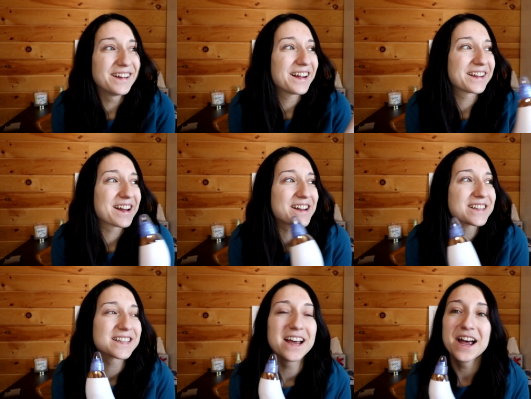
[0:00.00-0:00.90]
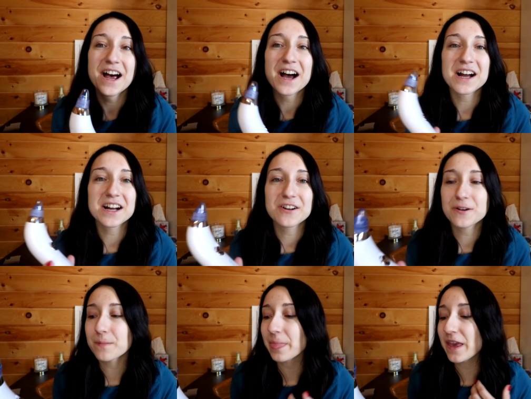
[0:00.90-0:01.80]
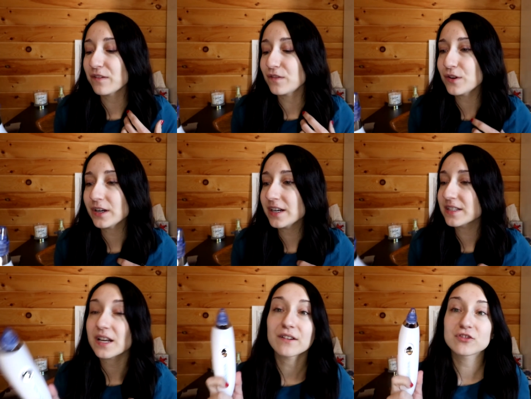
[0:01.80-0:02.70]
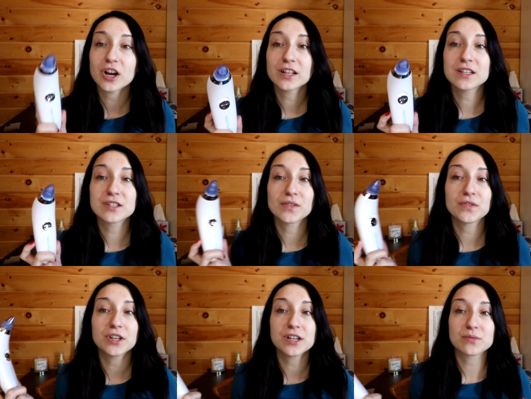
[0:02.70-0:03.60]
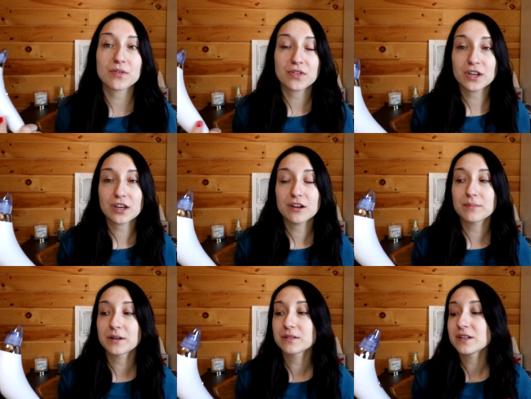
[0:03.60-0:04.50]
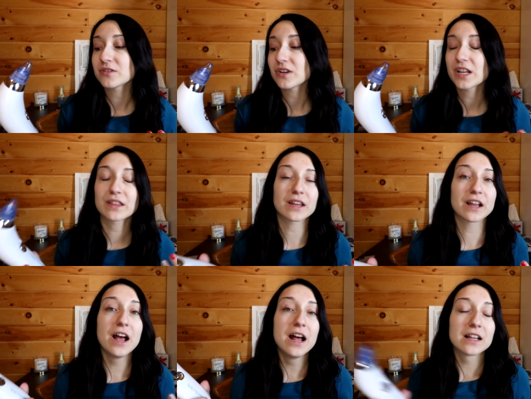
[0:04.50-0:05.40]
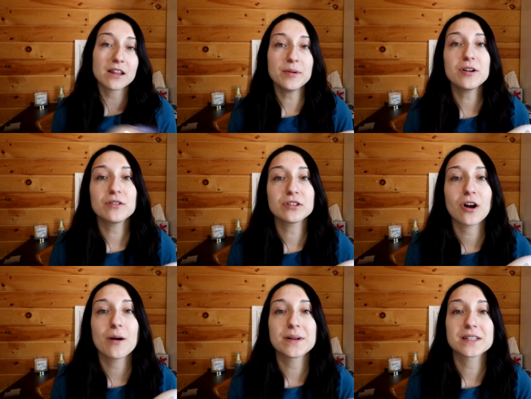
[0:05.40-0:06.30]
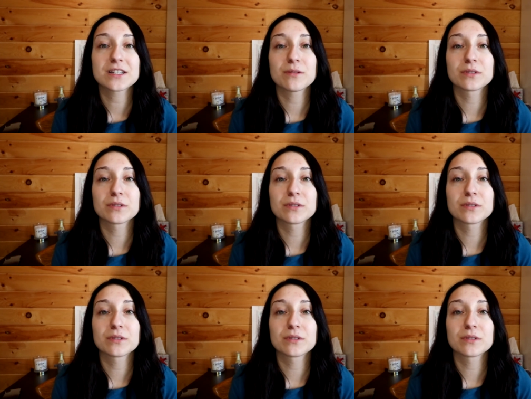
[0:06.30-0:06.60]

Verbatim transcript: I guess. Um, if you guys have tried this, if you guys were thinking about this or anything, let me know in the comments down